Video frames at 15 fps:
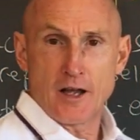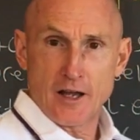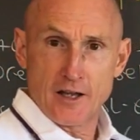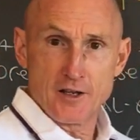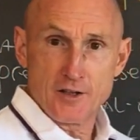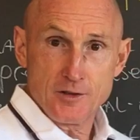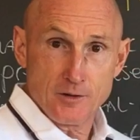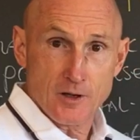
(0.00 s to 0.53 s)

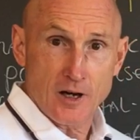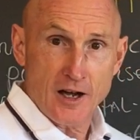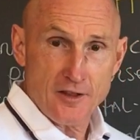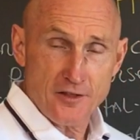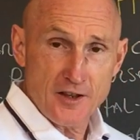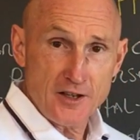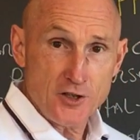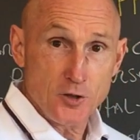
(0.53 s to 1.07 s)
And I
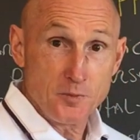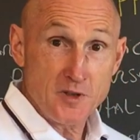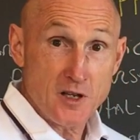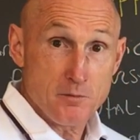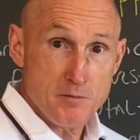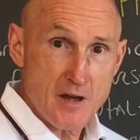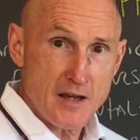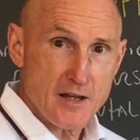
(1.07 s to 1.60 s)
think you'll be
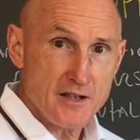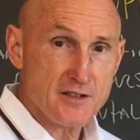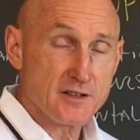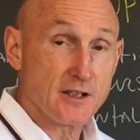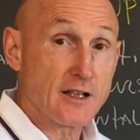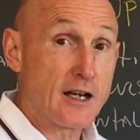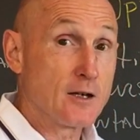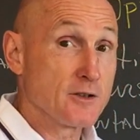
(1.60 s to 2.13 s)
amazed
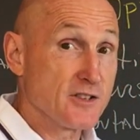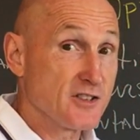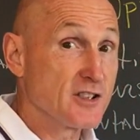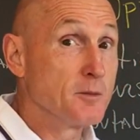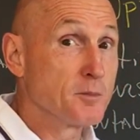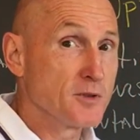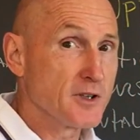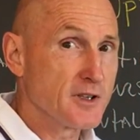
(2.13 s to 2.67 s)
at how
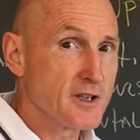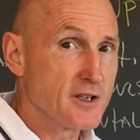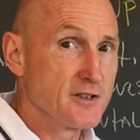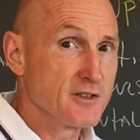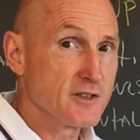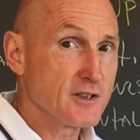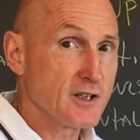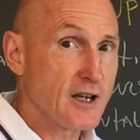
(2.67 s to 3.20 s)
simple it
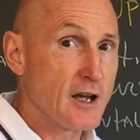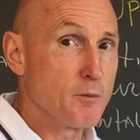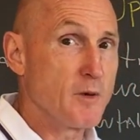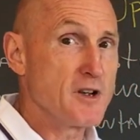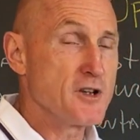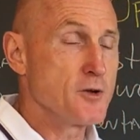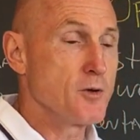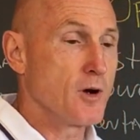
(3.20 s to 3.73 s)
is. And
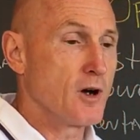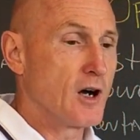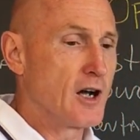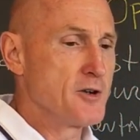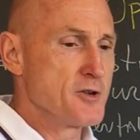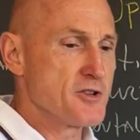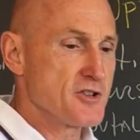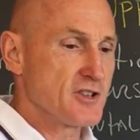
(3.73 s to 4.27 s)
when you
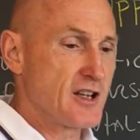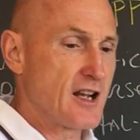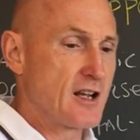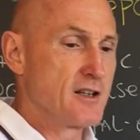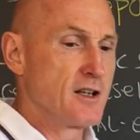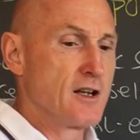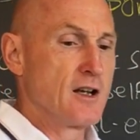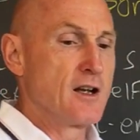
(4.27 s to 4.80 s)

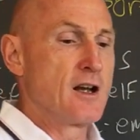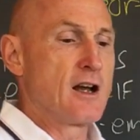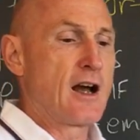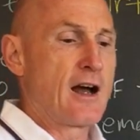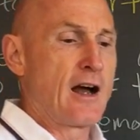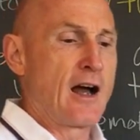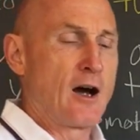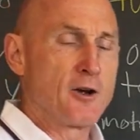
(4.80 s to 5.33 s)
understand
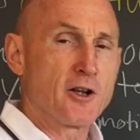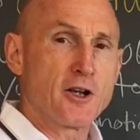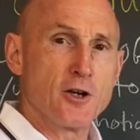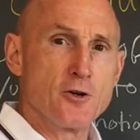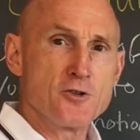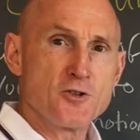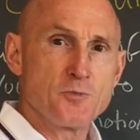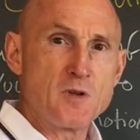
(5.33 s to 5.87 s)
how to
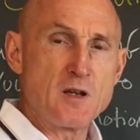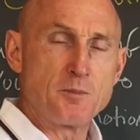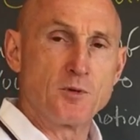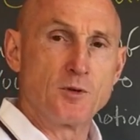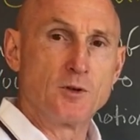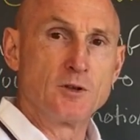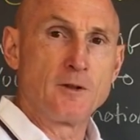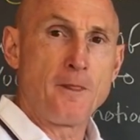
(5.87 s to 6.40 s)
coach
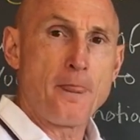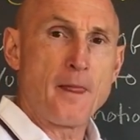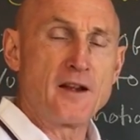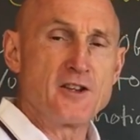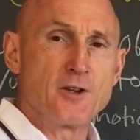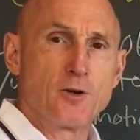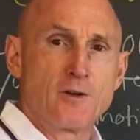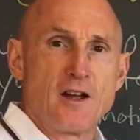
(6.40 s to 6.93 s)
people, and
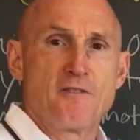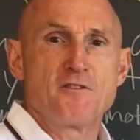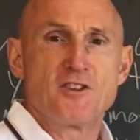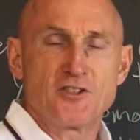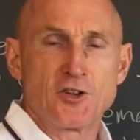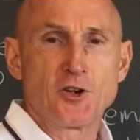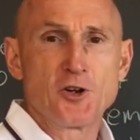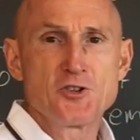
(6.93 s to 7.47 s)
you don't have
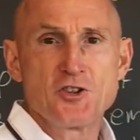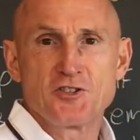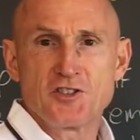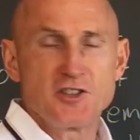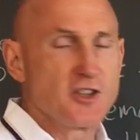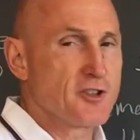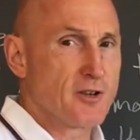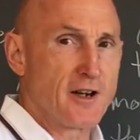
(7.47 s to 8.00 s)
this urgency
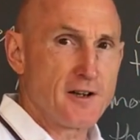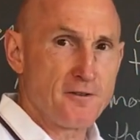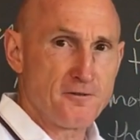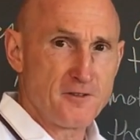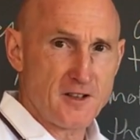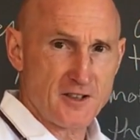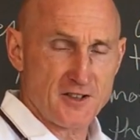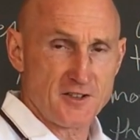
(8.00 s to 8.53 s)
to try to
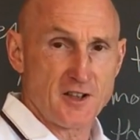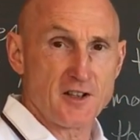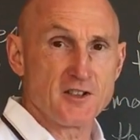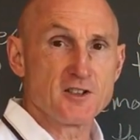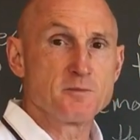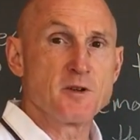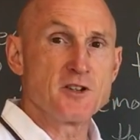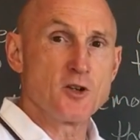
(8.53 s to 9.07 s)
fix
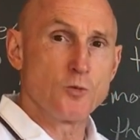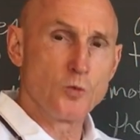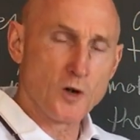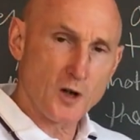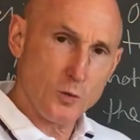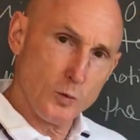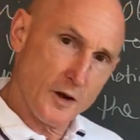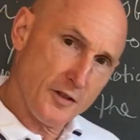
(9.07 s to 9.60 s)
things, but you
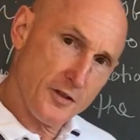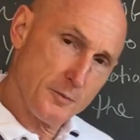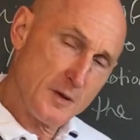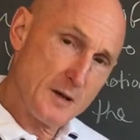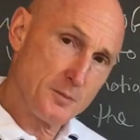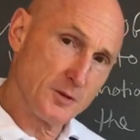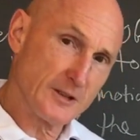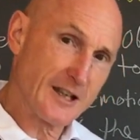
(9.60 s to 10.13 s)
work with
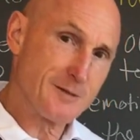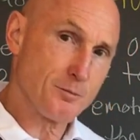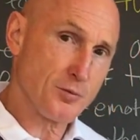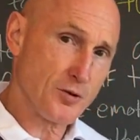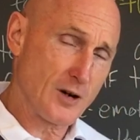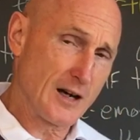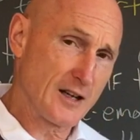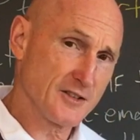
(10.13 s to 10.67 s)
people in
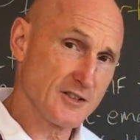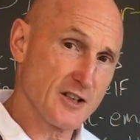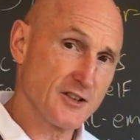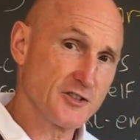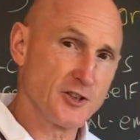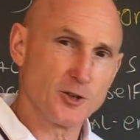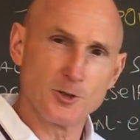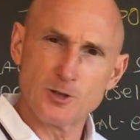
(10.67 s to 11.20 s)

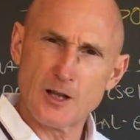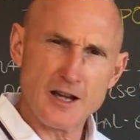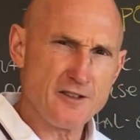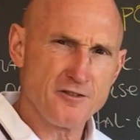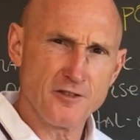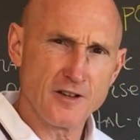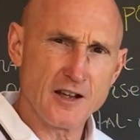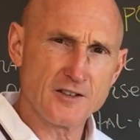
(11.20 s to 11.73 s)
process, your
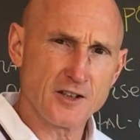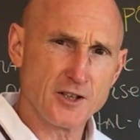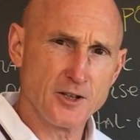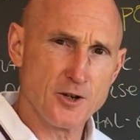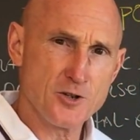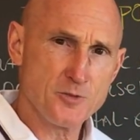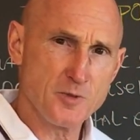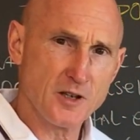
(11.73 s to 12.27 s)
life as a
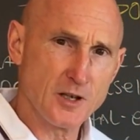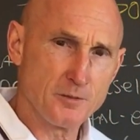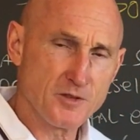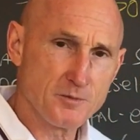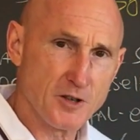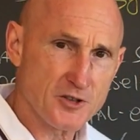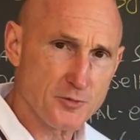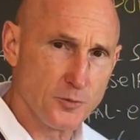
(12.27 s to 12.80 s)
coach becomes
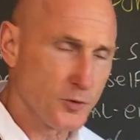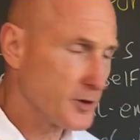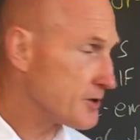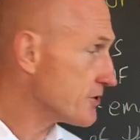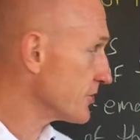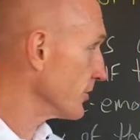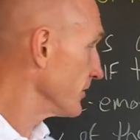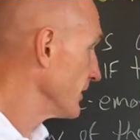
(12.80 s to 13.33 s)
much more
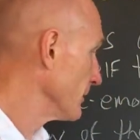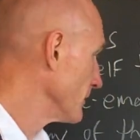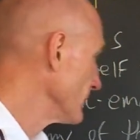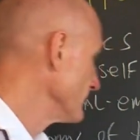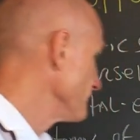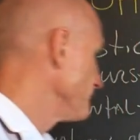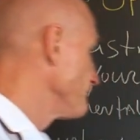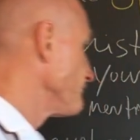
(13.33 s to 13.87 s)

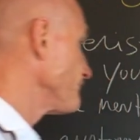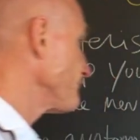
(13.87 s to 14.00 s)
enjoyable.